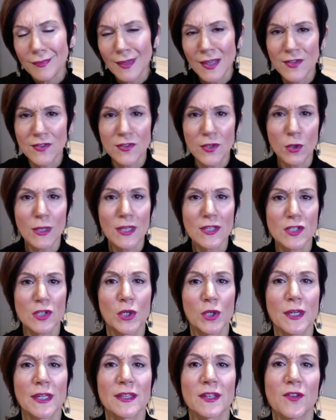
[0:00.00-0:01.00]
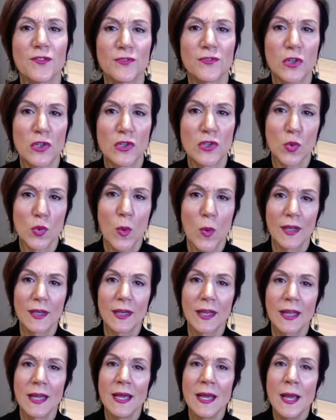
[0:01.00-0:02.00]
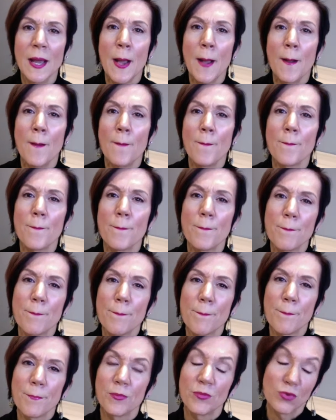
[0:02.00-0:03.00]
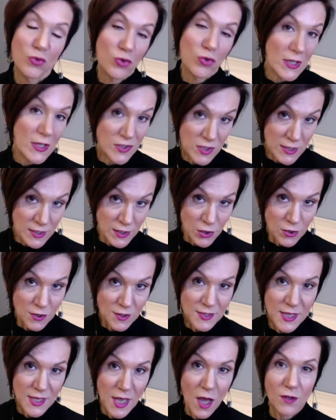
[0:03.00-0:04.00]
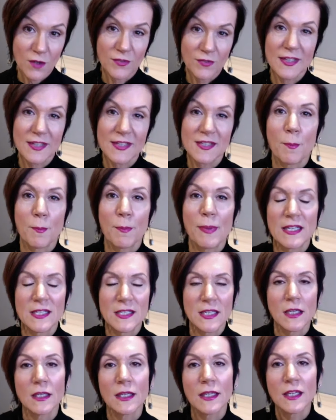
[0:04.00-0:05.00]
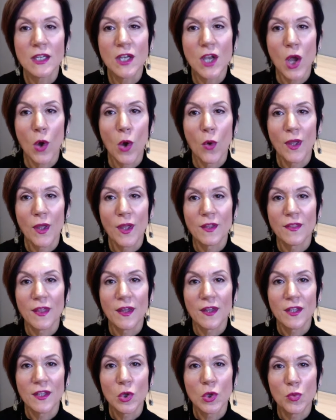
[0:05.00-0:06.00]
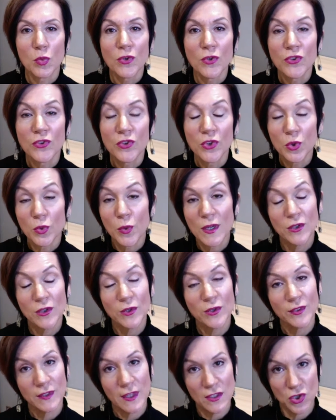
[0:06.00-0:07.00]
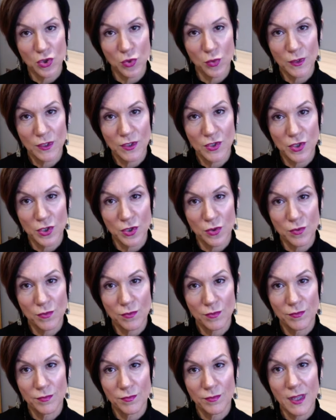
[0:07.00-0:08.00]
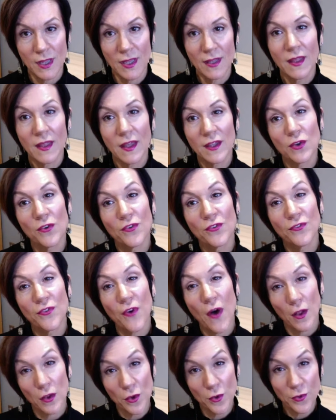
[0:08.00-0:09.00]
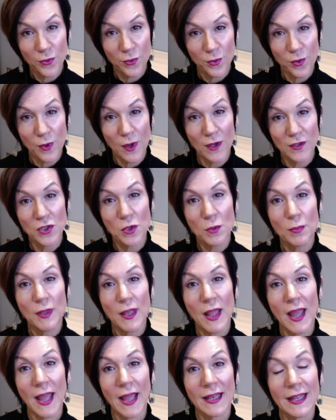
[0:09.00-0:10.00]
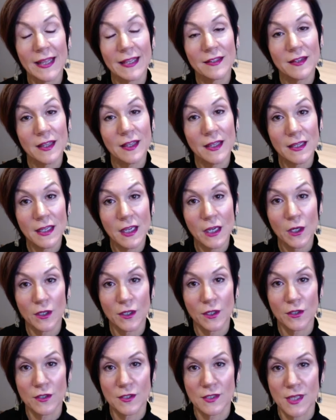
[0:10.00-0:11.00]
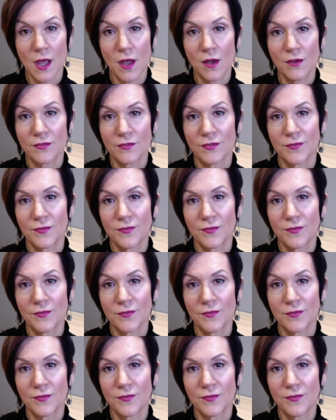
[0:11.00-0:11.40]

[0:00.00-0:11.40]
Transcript: So let's look at the first one, trusting yourself. It's basically knowing that you will do what you said you would do and that you'll follow through on your plan and take care of yourself.